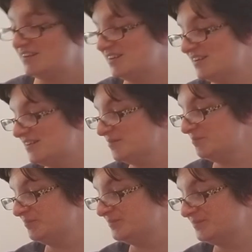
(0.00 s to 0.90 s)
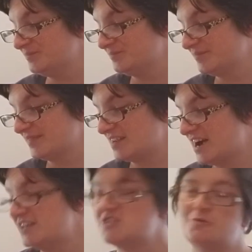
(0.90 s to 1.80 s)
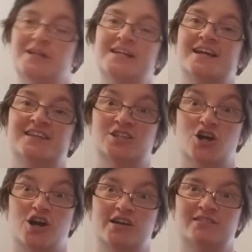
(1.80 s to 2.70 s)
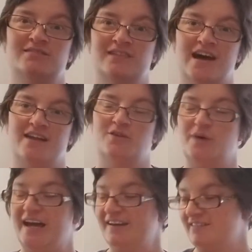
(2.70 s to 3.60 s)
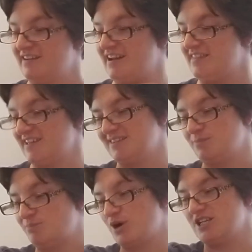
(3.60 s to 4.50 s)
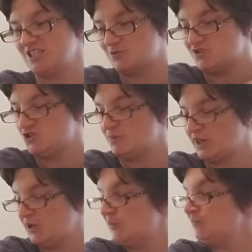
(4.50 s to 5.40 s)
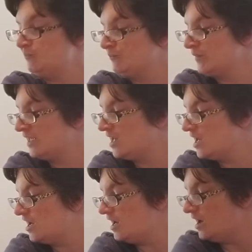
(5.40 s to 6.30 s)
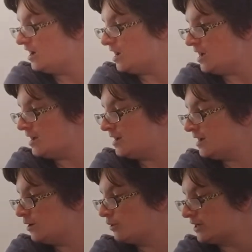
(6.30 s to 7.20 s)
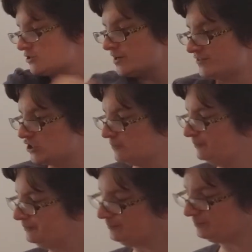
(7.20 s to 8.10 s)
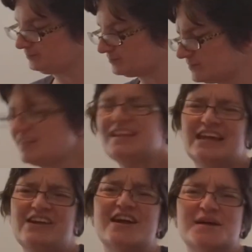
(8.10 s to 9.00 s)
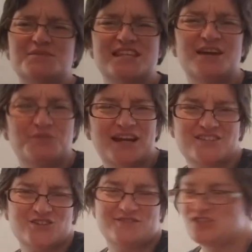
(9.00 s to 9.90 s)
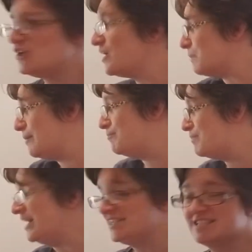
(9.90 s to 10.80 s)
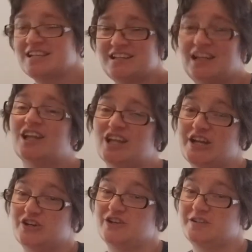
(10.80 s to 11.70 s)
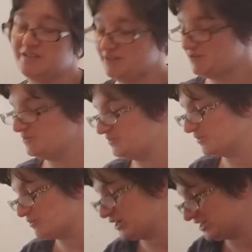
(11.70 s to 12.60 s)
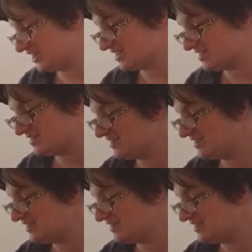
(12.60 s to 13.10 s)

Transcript: I just wanted to get the yarn out of the way, and I thought the project was super cute. What else do I have to show? Here I am saying what else do I have to show, and my bed is cluttered with projects.